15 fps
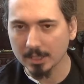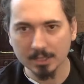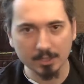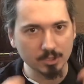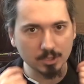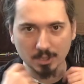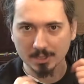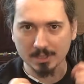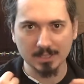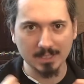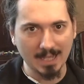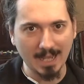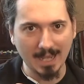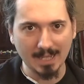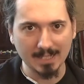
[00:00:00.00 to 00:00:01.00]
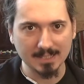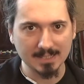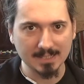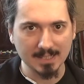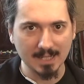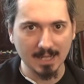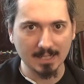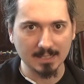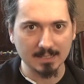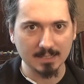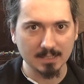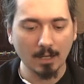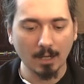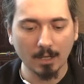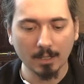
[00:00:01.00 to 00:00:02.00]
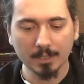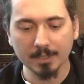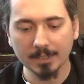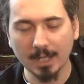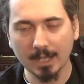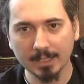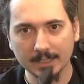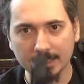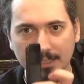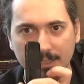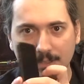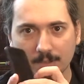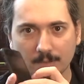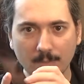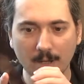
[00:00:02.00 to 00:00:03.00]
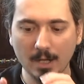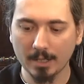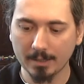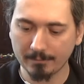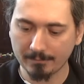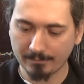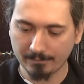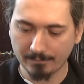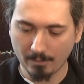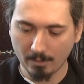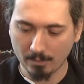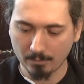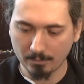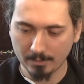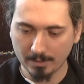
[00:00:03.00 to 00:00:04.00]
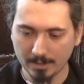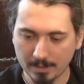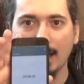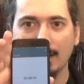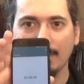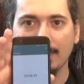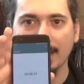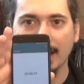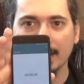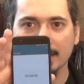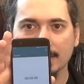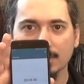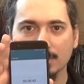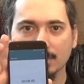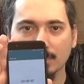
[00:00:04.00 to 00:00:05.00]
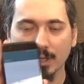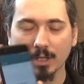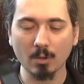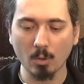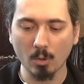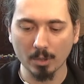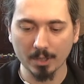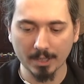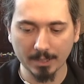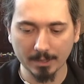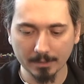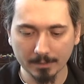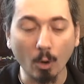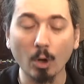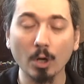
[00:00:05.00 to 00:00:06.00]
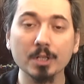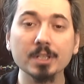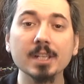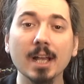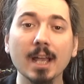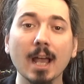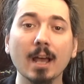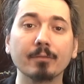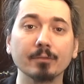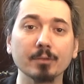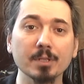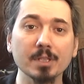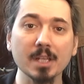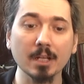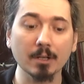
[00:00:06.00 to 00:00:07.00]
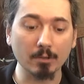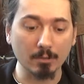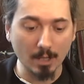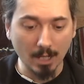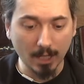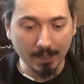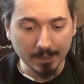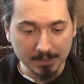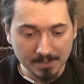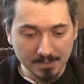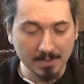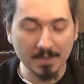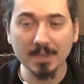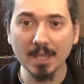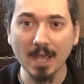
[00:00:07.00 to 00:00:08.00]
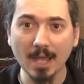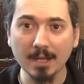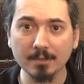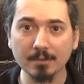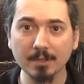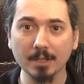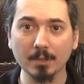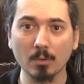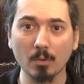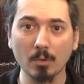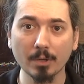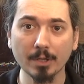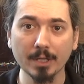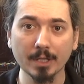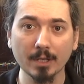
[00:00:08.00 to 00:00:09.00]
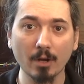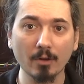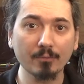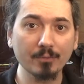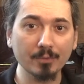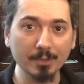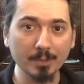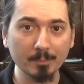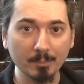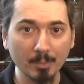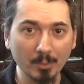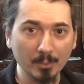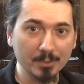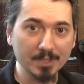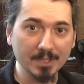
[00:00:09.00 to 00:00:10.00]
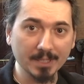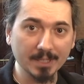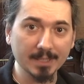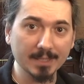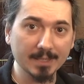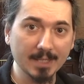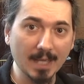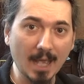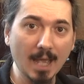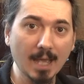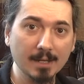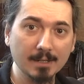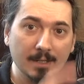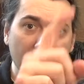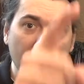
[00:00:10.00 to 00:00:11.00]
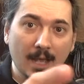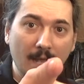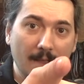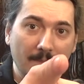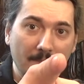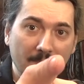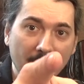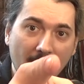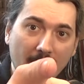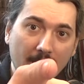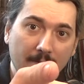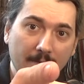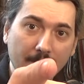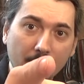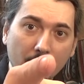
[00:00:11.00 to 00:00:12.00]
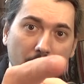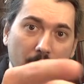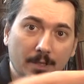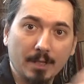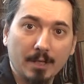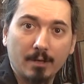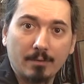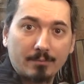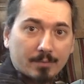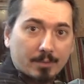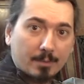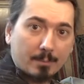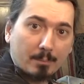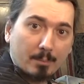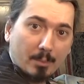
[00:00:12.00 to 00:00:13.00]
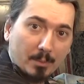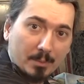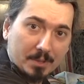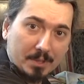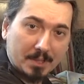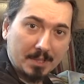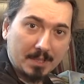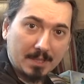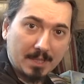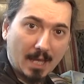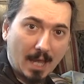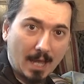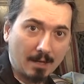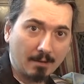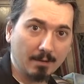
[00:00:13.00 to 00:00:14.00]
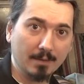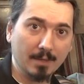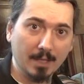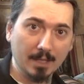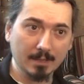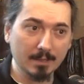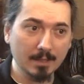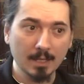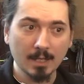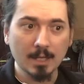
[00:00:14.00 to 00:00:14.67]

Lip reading: is just a headset connected to my phone, and that's recording. Of course, I have to synchronize that recording after importing it there, and that recording after importing it there, and then